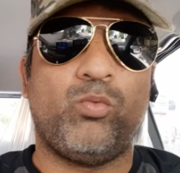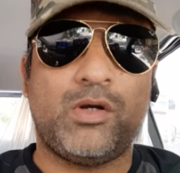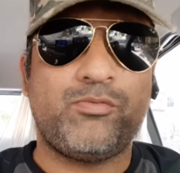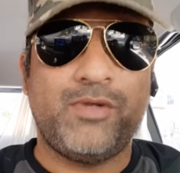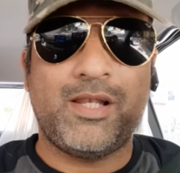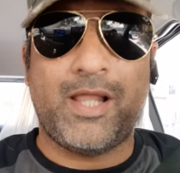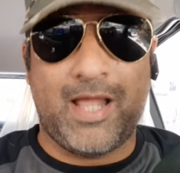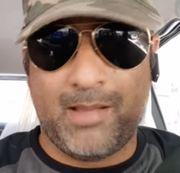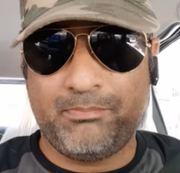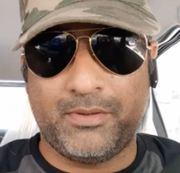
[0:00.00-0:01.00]
what will
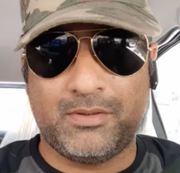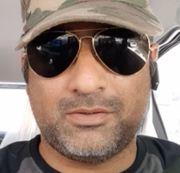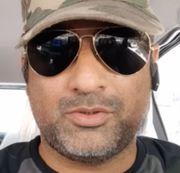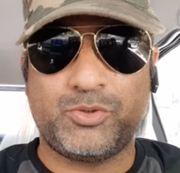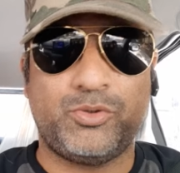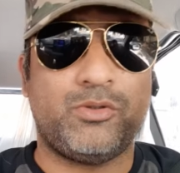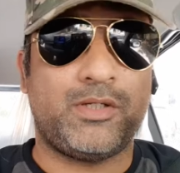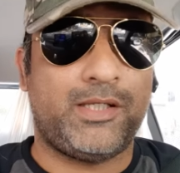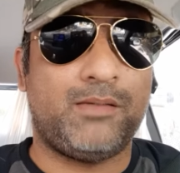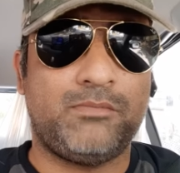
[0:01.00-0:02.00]
happen to your
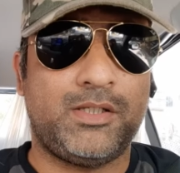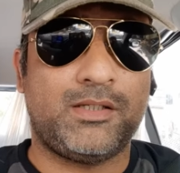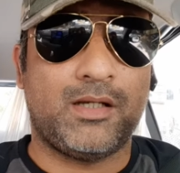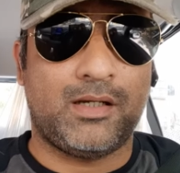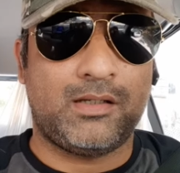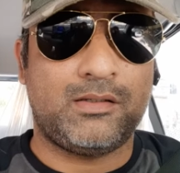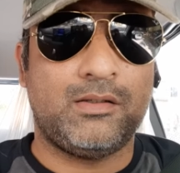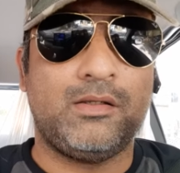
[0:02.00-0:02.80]
AMT car